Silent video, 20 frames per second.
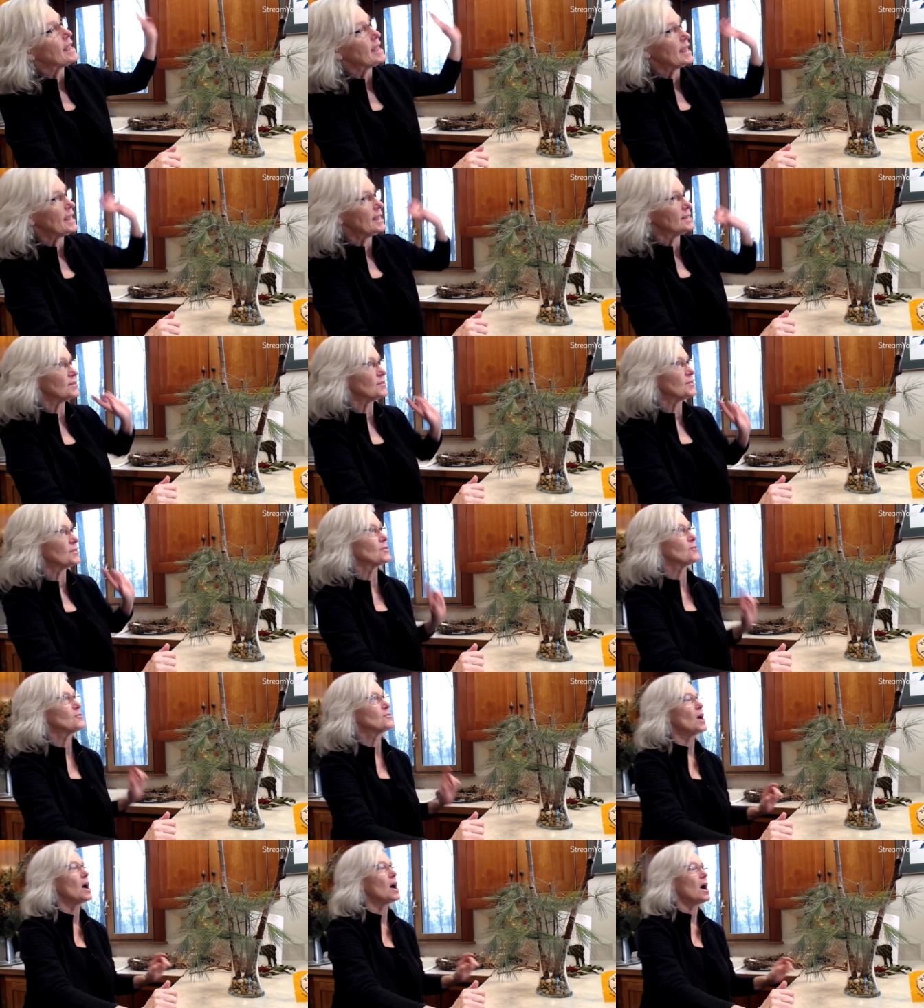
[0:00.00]
and
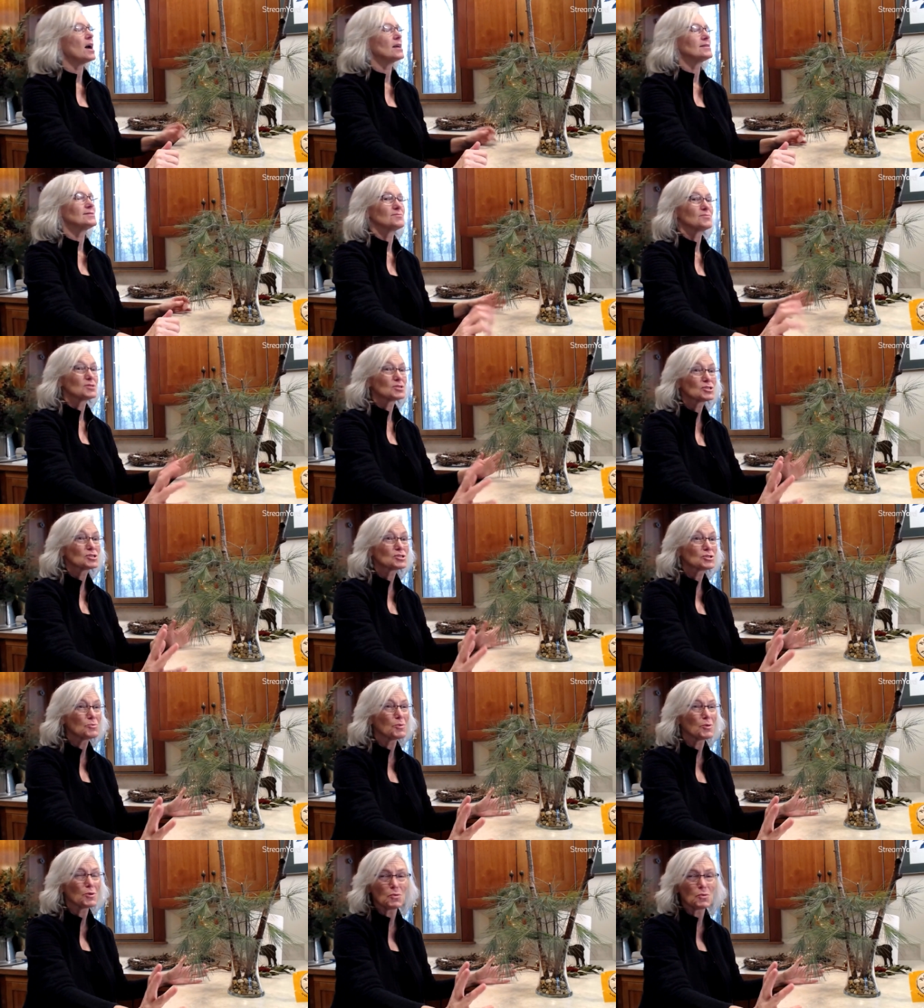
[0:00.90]
they're not
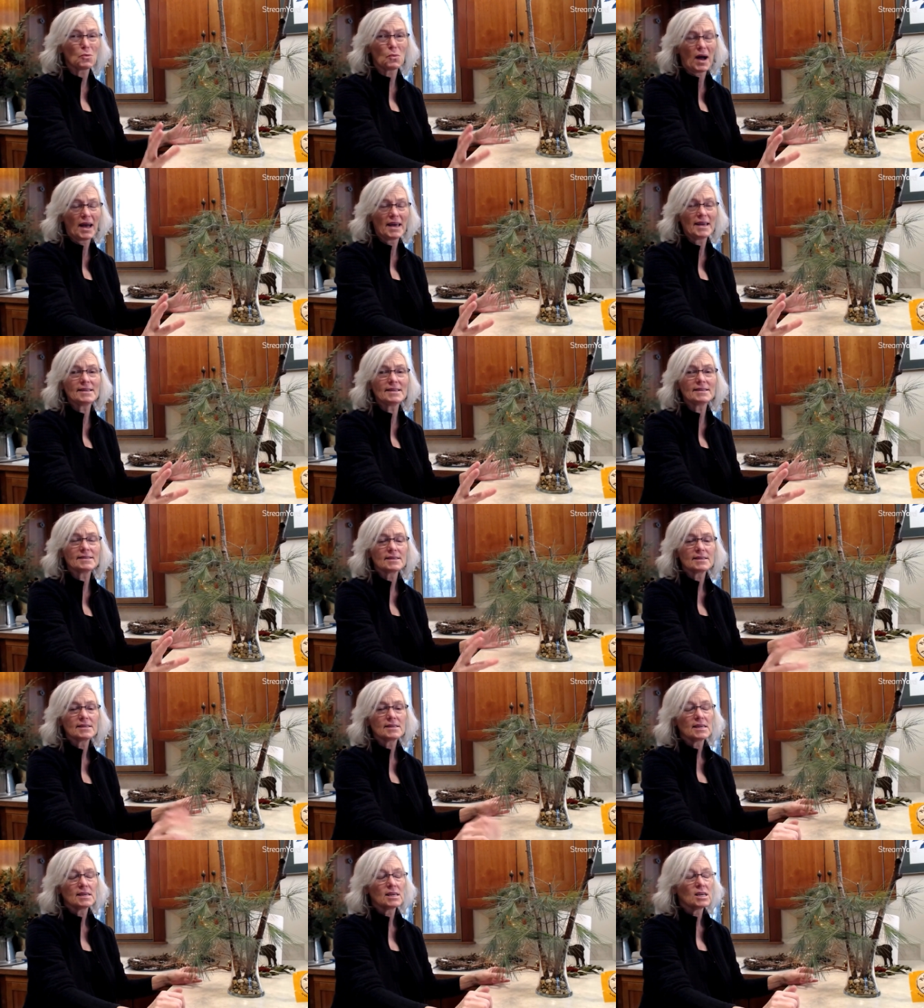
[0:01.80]
super
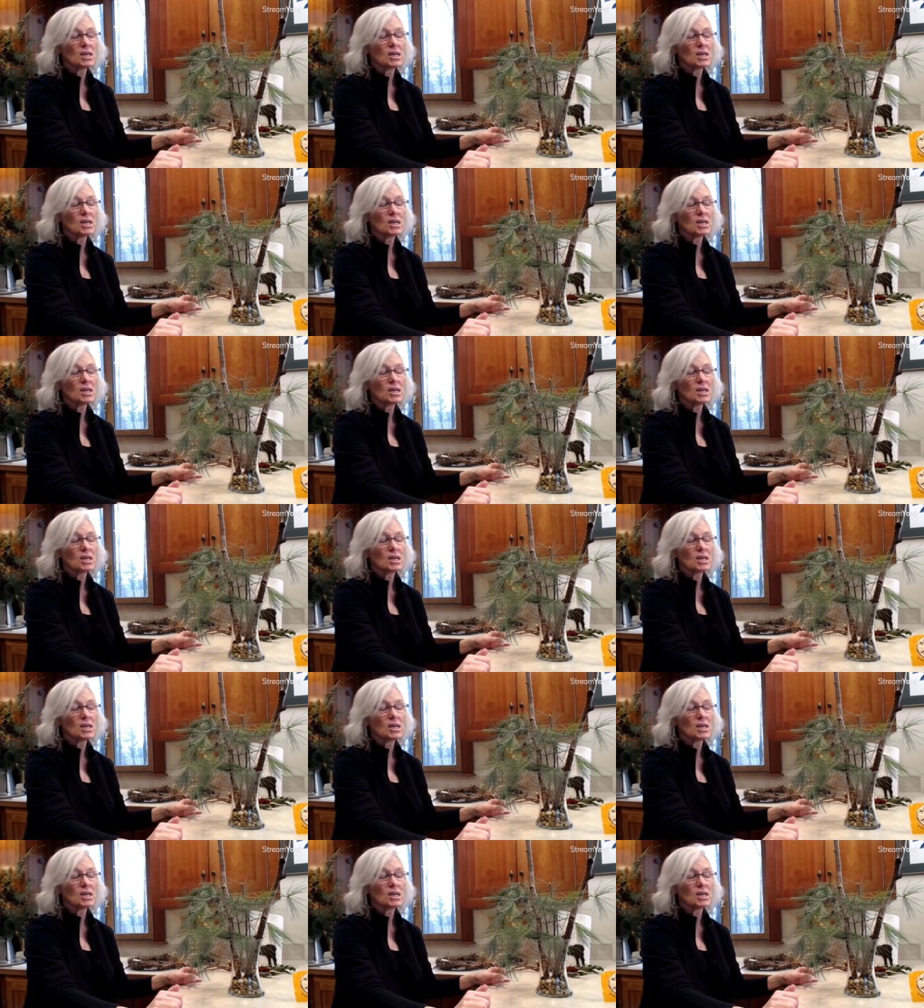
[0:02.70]
white.